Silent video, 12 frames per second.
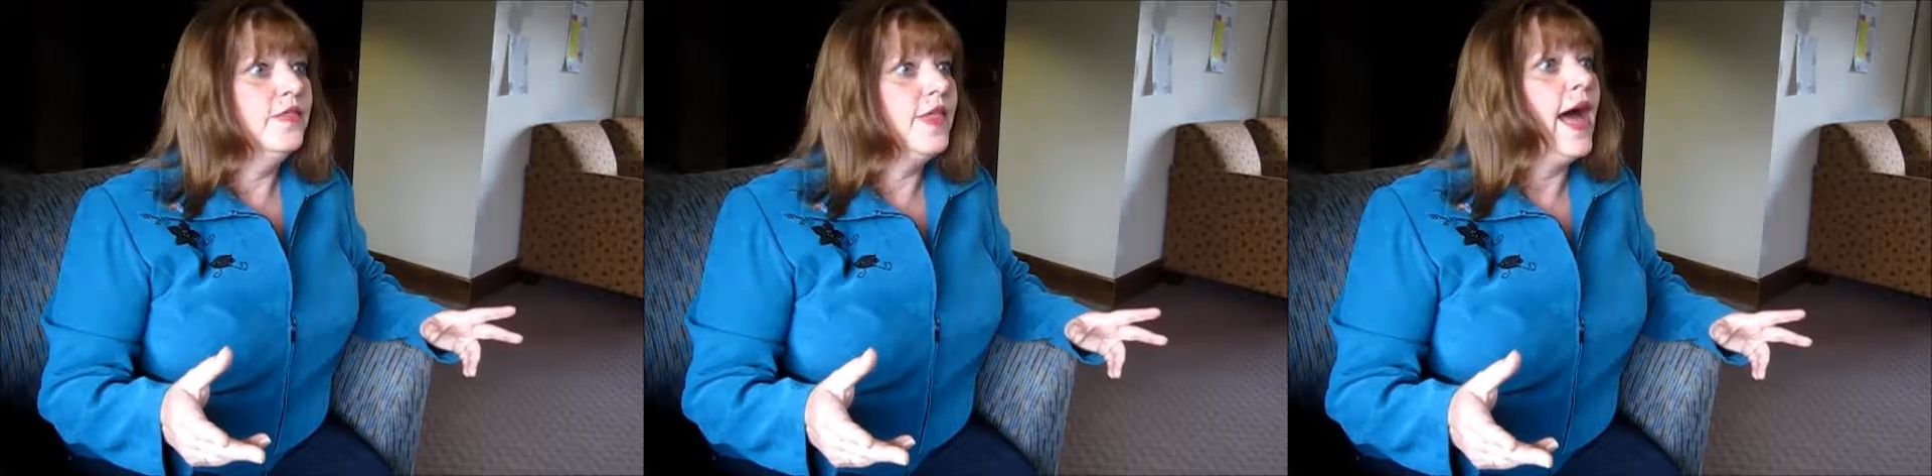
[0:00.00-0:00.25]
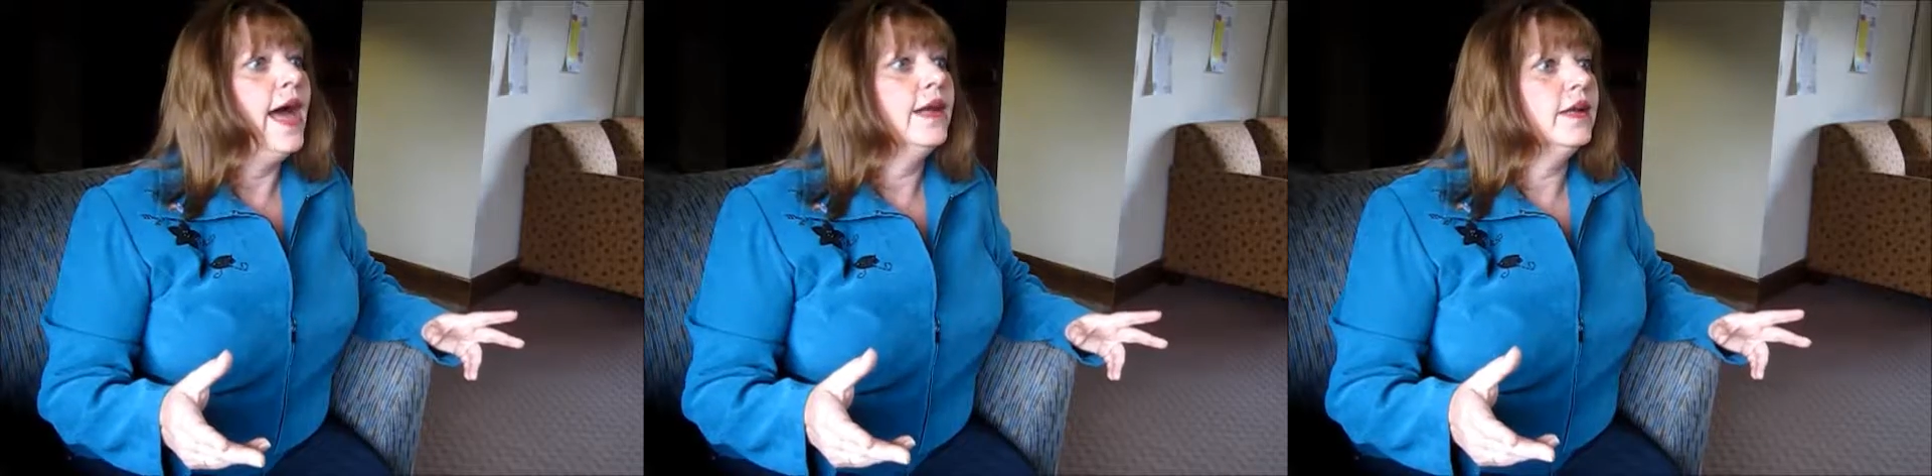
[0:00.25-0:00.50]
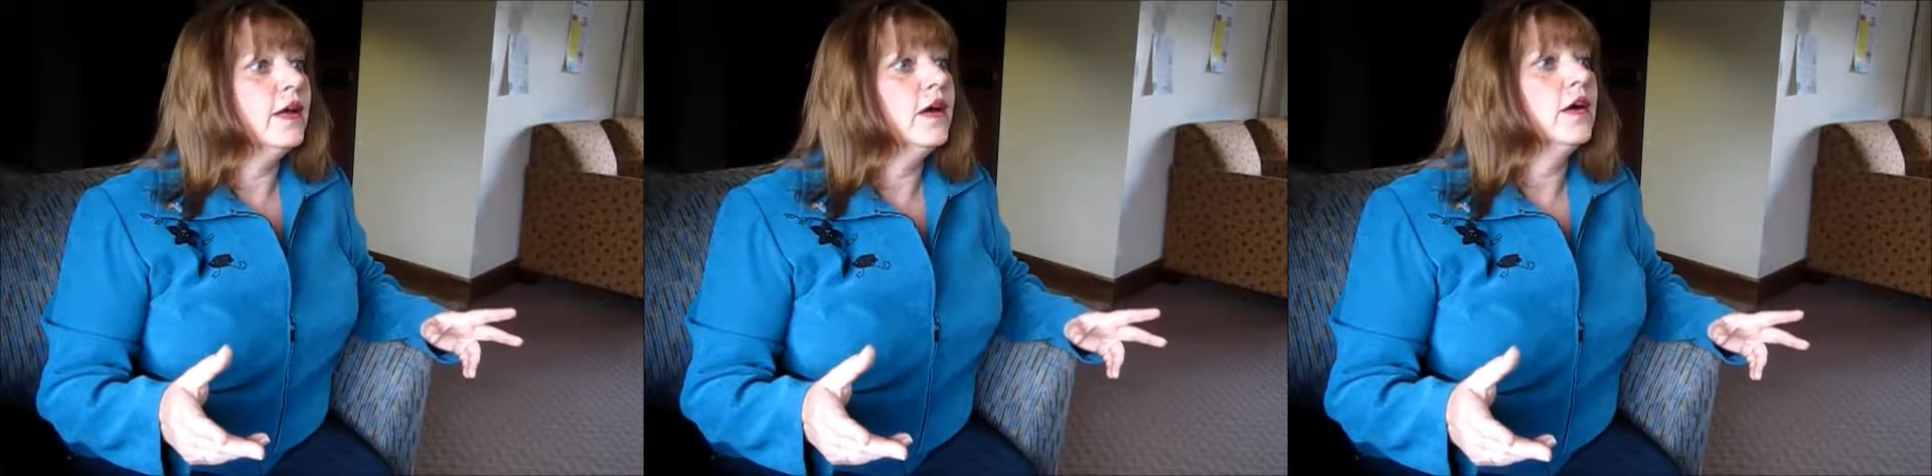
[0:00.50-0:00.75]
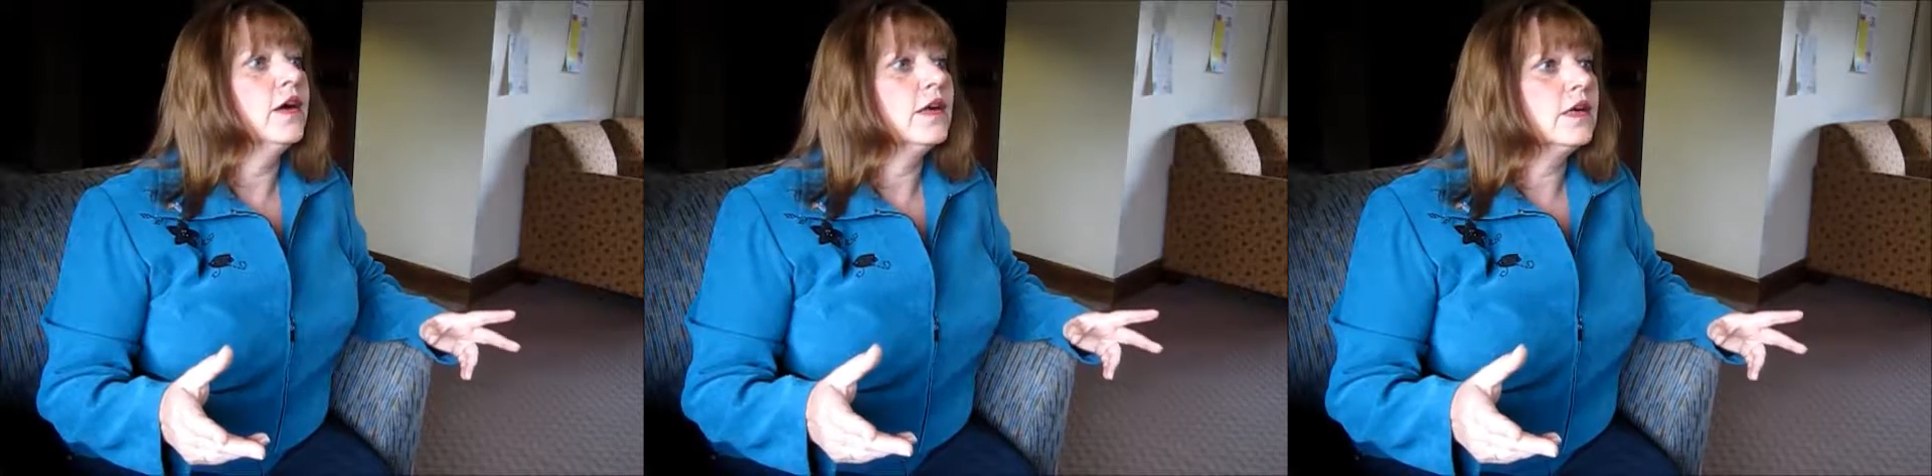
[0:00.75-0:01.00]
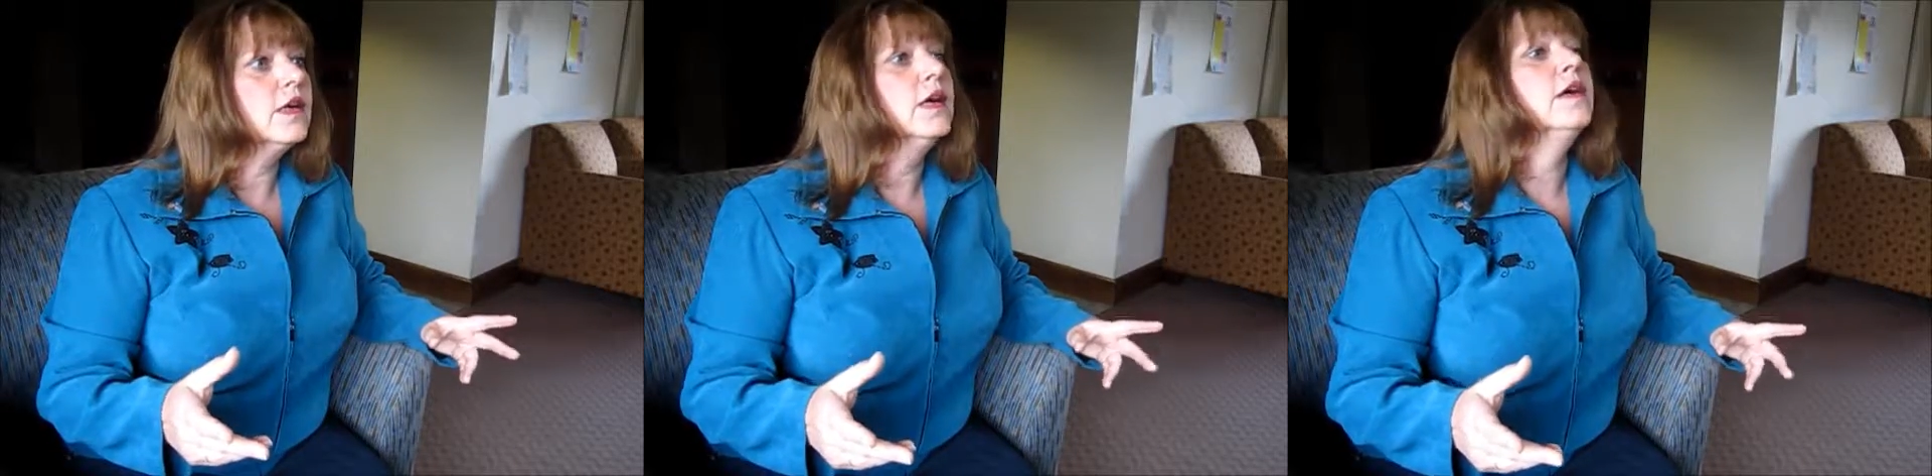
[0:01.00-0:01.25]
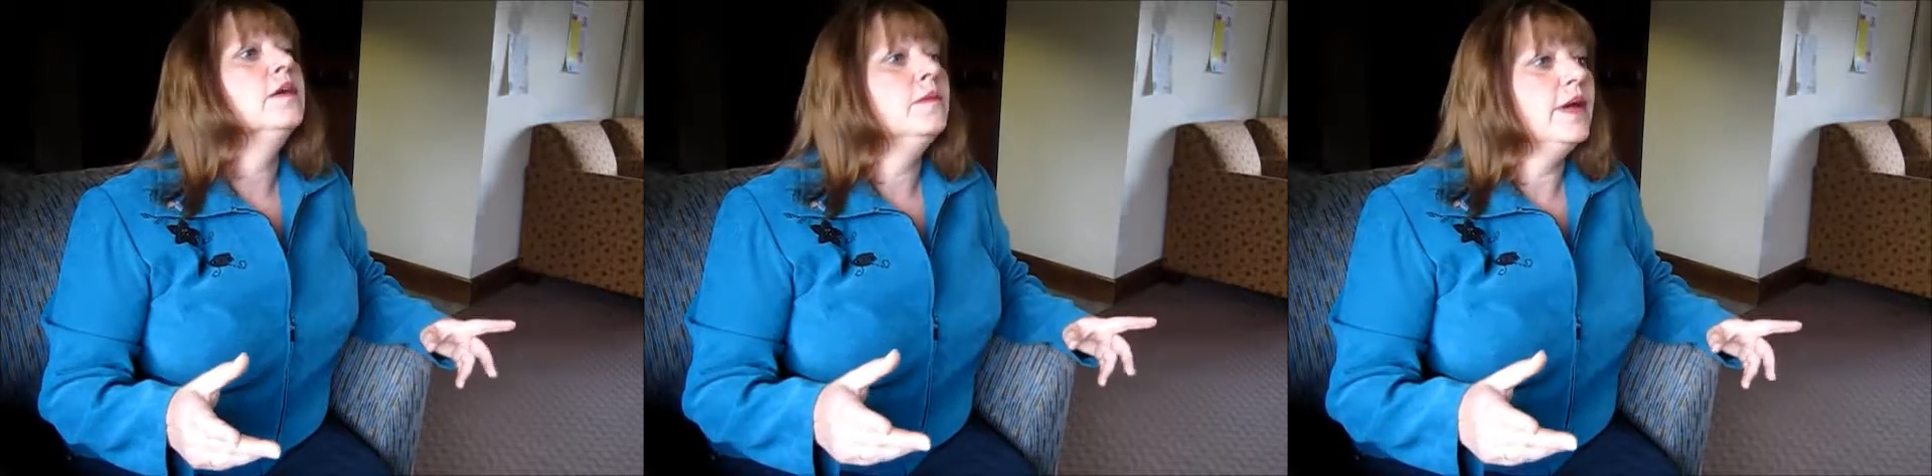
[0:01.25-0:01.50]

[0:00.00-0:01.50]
that are gonna